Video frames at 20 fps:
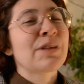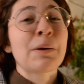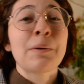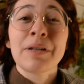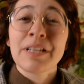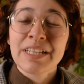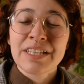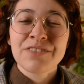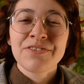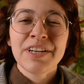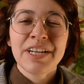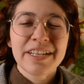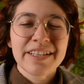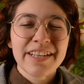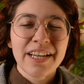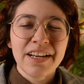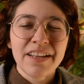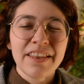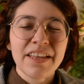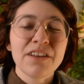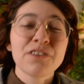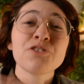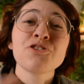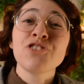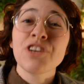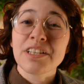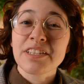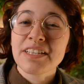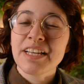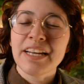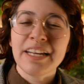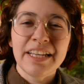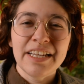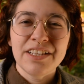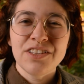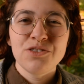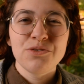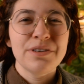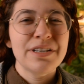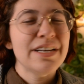Well, it's very exciting that you're just getting
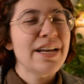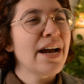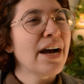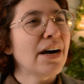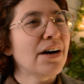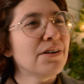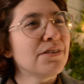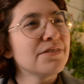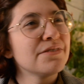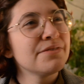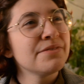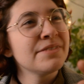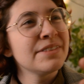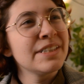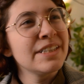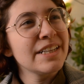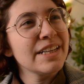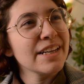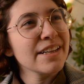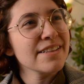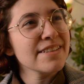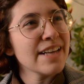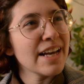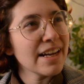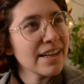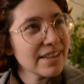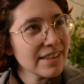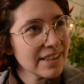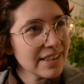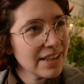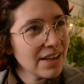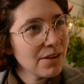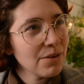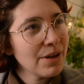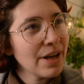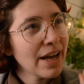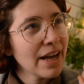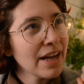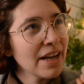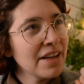into it now. Exactly.
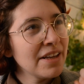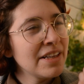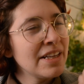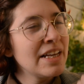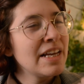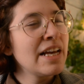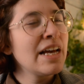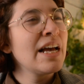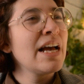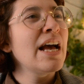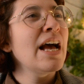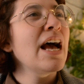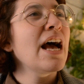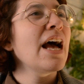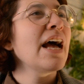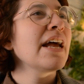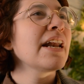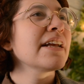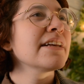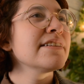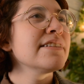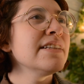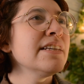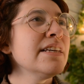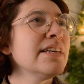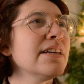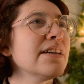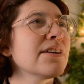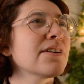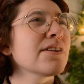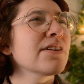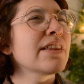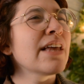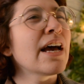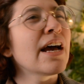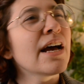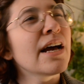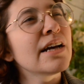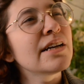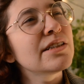Okay. And I see here
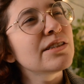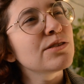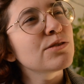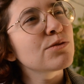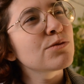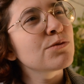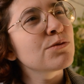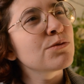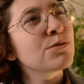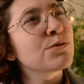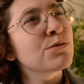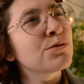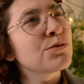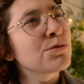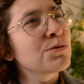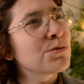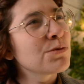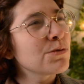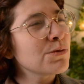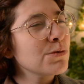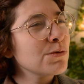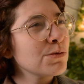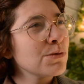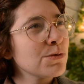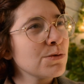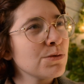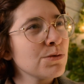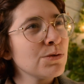that